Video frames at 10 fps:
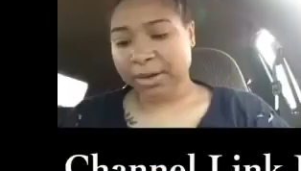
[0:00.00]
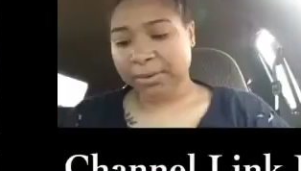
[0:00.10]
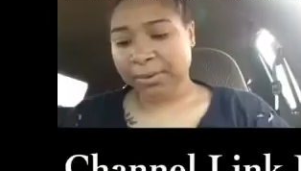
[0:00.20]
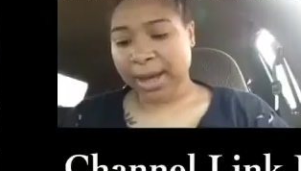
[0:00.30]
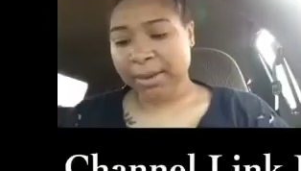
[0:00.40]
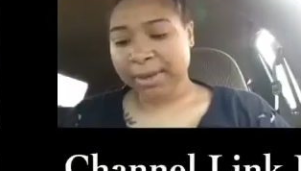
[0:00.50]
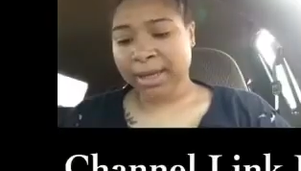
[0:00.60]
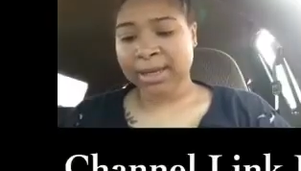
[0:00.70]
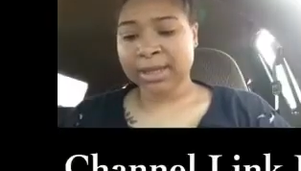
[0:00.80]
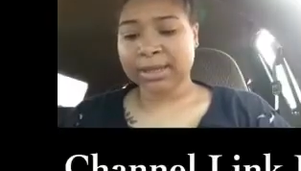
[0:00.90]

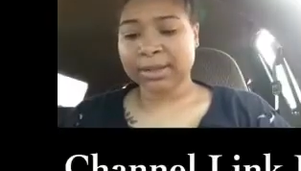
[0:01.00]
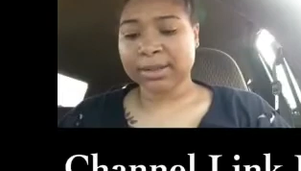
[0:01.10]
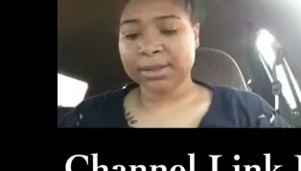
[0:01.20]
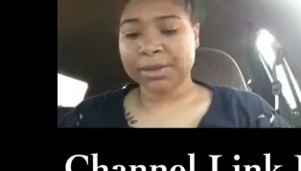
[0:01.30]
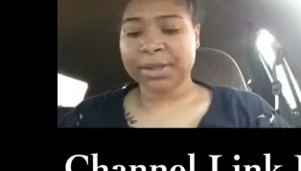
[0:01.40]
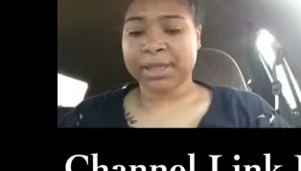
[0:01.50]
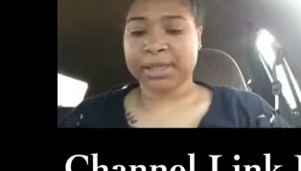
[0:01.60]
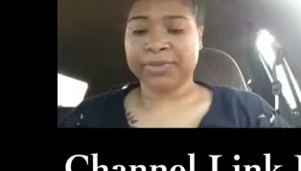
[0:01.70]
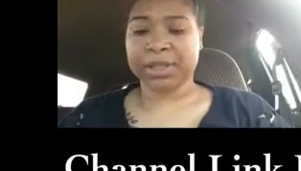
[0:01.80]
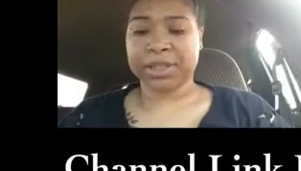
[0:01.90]
Robin, during
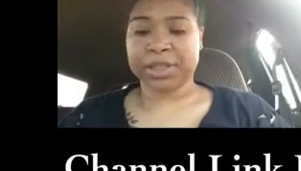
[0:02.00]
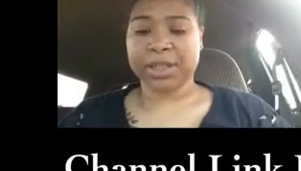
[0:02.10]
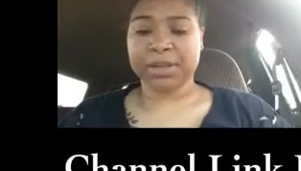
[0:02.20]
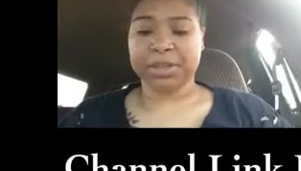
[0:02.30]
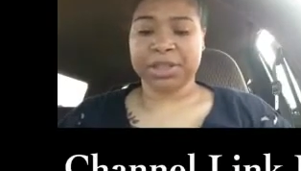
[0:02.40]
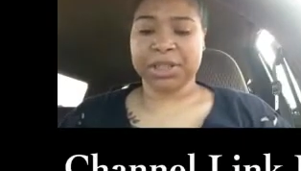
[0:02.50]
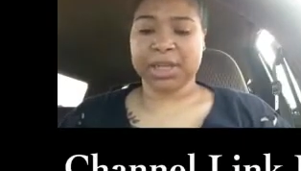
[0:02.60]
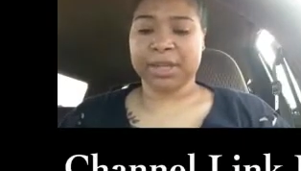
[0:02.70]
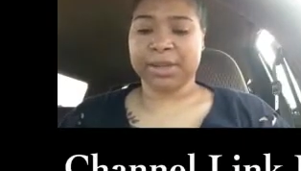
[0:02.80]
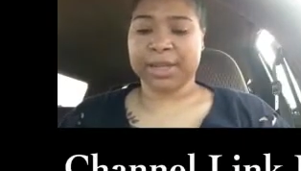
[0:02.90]
this function, tells
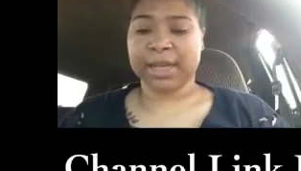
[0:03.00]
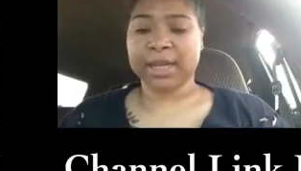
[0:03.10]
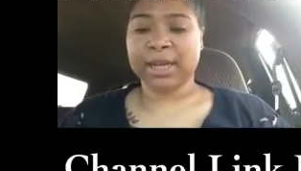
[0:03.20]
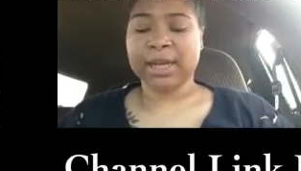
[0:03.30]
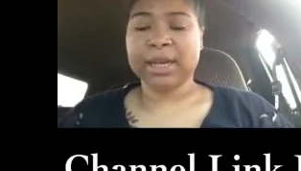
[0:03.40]
Giselle that